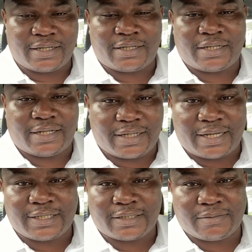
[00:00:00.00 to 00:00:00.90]
and they
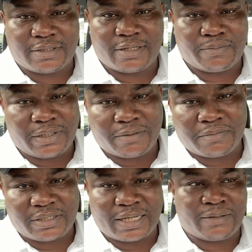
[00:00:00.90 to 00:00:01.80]
asked him, say,
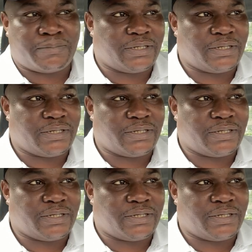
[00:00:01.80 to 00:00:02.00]
Mr.